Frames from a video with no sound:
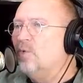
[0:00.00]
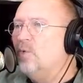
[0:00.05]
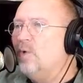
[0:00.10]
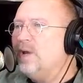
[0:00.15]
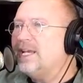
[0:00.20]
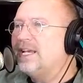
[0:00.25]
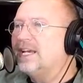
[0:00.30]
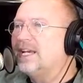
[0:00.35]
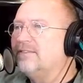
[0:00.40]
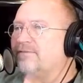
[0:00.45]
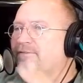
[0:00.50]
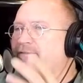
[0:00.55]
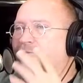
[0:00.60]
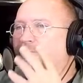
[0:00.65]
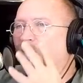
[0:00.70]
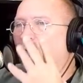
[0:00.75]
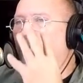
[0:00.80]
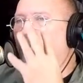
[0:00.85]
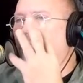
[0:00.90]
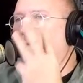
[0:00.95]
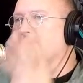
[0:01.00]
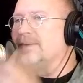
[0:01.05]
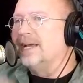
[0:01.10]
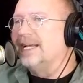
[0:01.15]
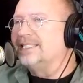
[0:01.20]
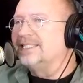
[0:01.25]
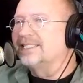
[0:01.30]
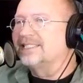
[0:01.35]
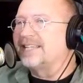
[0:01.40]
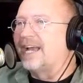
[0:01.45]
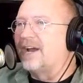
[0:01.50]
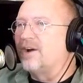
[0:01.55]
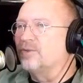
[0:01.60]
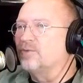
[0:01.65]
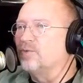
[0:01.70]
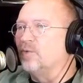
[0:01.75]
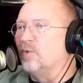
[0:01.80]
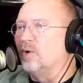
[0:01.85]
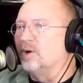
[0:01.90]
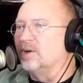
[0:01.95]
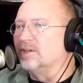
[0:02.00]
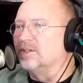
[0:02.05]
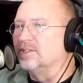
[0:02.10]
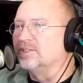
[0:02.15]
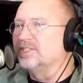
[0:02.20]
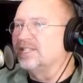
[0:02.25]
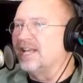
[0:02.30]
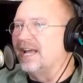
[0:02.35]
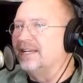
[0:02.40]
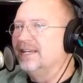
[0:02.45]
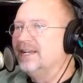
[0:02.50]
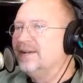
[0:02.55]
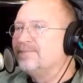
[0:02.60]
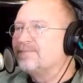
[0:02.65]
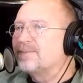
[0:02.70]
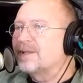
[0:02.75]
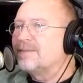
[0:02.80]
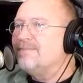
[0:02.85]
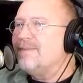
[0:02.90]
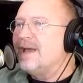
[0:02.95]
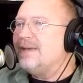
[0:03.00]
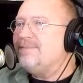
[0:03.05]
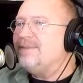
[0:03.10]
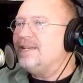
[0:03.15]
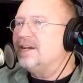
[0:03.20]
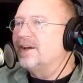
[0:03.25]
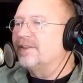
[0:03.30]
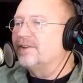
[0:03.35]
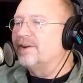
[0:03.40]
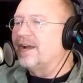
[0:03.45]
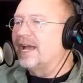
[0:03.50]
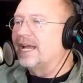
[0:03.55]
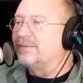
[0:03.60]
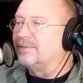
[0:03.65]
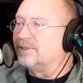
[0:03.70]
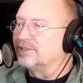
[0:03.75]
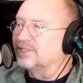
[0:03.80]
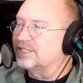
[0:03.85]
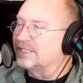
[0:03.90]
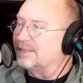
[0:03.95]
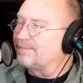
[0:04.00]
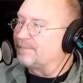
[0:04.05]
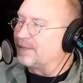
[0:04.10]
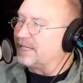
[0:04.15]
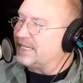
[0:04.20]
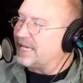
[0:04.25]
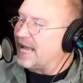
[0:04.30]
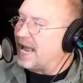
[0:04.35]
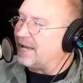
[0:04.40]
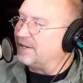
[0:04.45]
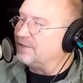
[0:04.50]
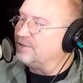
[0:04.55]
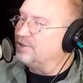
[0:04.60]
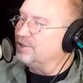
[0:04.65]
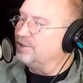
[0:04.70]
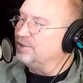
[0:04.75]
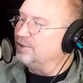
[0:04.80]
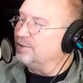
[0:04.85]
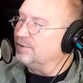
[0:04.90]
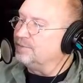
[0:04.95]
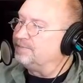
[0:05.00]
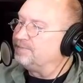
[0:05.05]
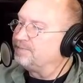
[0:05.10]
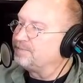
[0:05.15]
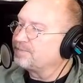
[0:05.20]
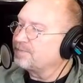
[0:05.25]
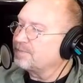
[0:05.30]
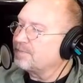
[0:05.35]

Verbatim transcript: We can form and sound words that maybe other animals simply can't do.